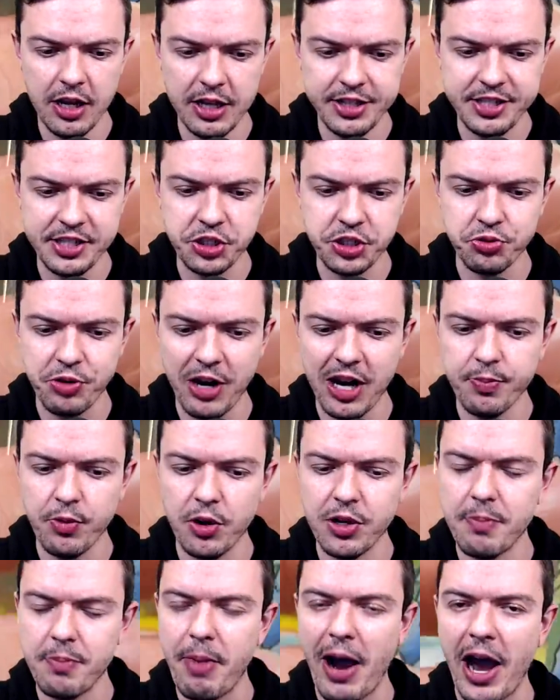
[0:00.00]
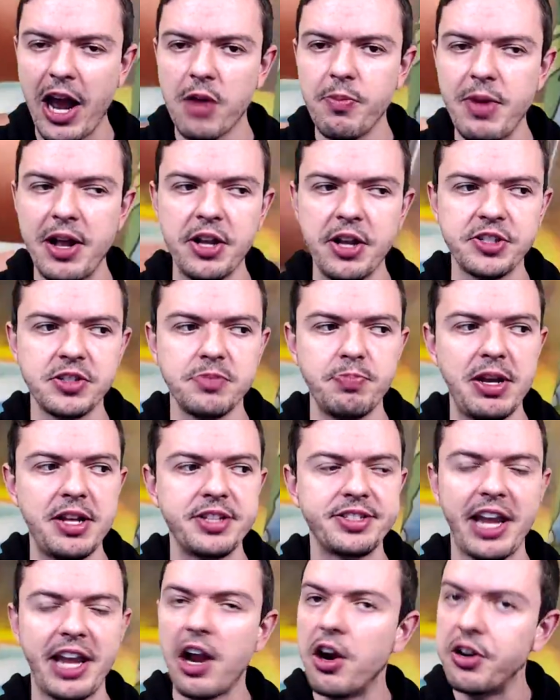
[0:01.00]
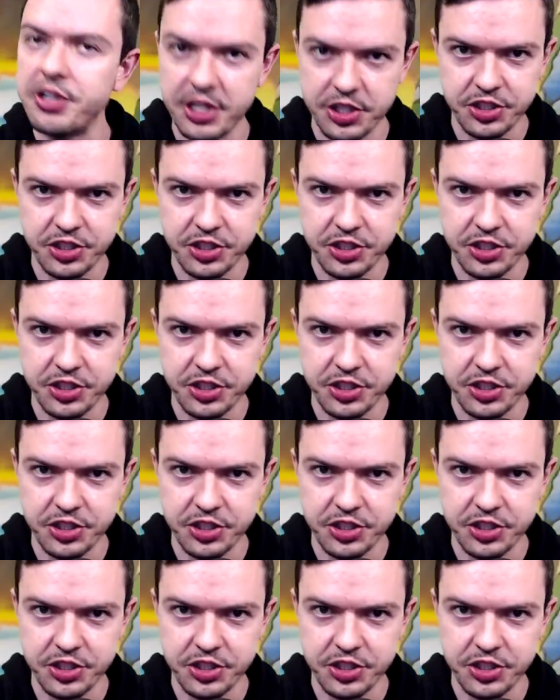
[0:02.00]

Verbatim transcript: it says tradable on the bottom, it doesn't mean it's guaranteed